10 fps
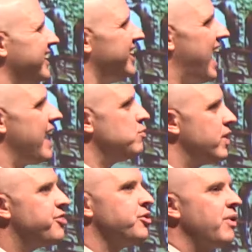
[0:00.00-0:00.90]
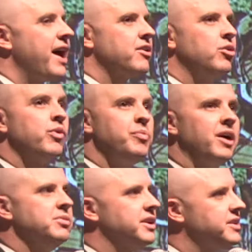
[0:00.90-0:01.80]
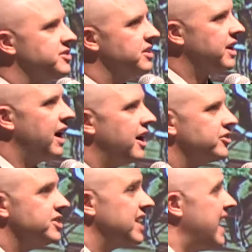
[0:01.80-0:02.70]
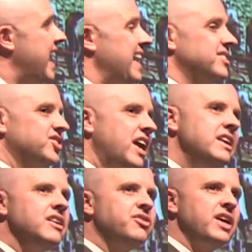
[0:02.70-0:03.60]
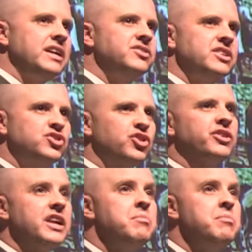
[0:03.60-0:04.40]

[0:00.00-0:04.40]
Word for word: allied with the radical Republicans in Congress and saying things that certainly